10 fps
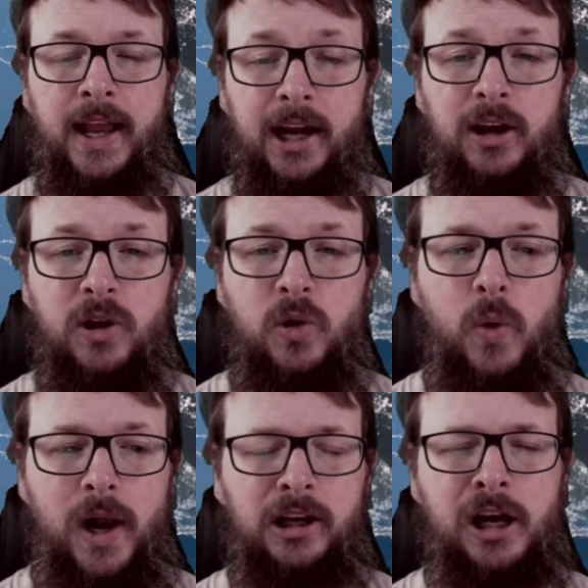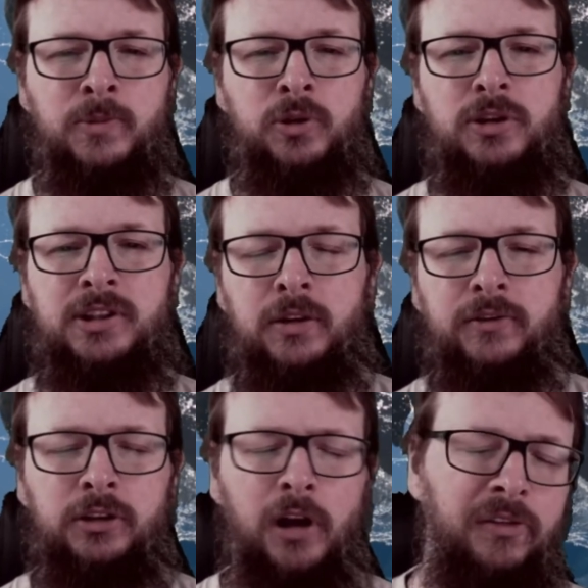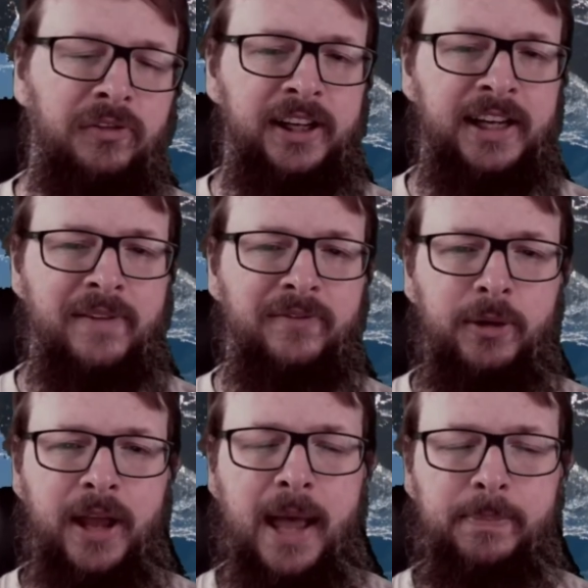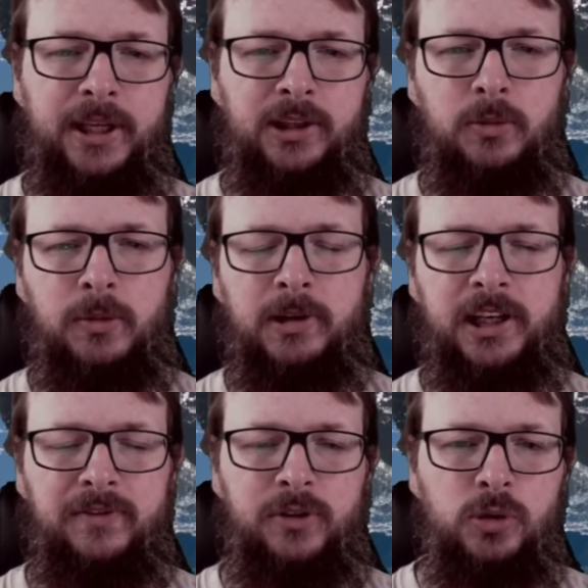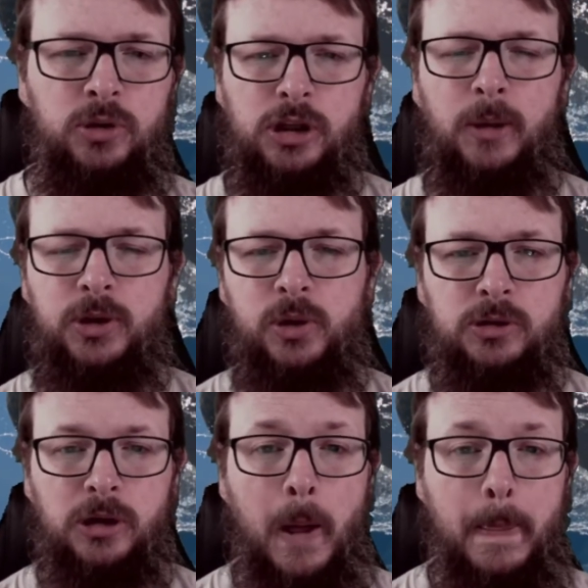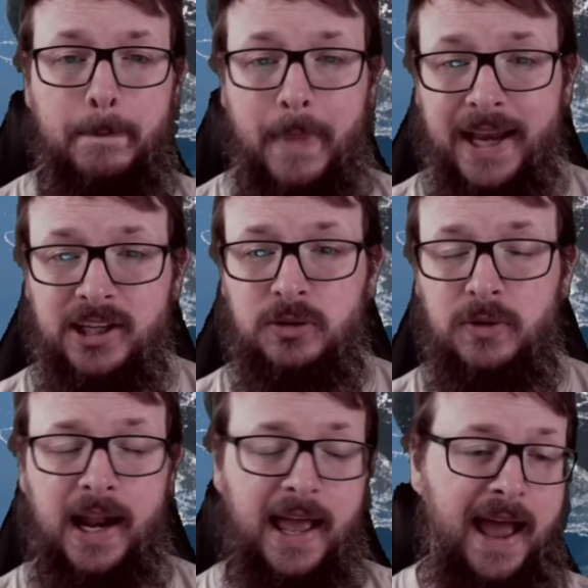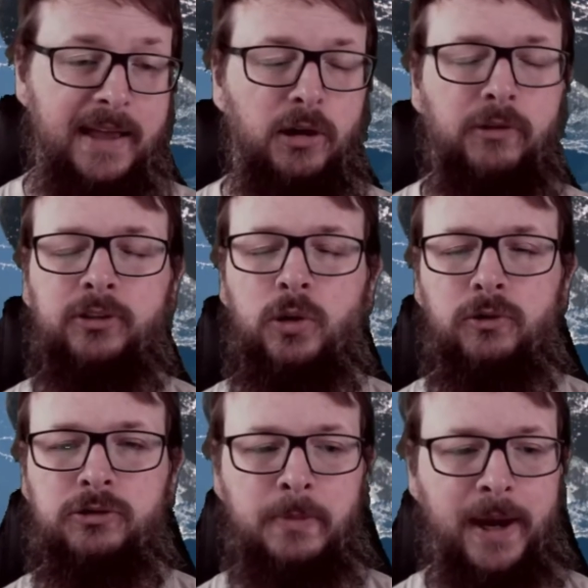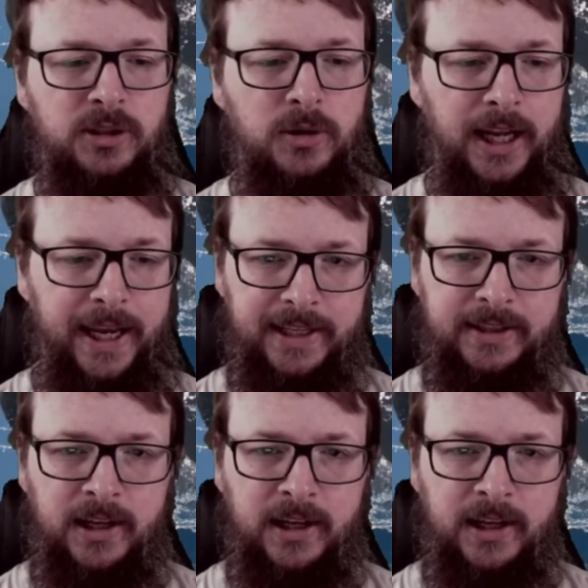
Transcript: Hello, welcome to the State of the Dolphin. I'm very happy to give you some news on MySQL and of course MySQL 8.